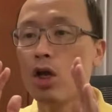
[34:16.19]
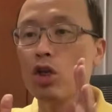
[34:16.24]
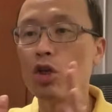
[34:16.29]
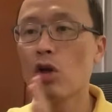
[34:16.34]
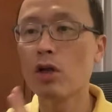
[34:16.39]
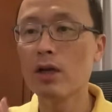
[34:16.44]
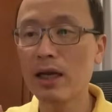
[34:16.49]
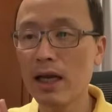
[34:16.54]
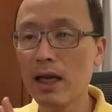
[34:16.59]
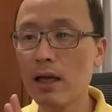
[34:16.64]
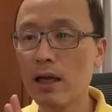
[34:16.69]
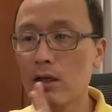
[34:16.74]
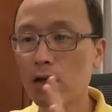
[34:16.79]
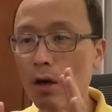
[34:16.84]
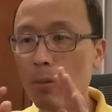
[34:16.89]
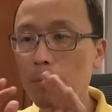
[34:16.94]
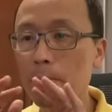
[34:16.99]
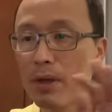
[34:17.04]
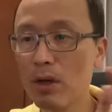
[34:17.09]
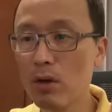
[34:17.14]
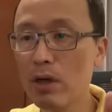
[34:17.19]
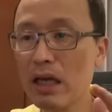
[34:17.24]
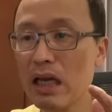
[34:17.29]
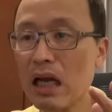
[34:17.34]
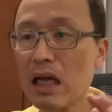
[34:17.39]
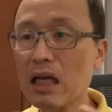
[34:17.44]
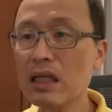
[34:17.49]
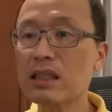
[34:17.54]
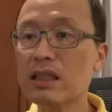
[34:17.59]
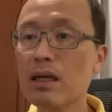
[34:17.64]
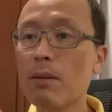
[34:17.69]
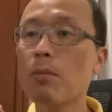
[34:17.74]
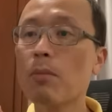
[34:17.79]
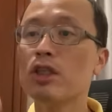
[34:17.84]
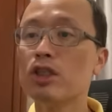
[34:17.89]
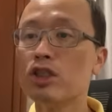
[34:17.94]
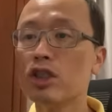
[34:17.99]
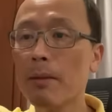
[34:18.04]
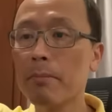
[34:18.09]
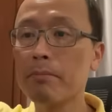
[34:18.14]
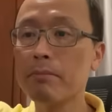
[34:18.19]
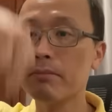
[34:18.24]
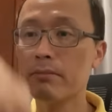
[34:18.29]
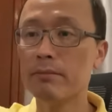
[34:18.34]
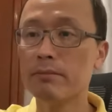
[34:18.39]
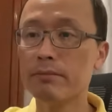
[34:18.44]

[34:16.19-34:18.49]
Your building, someone jump,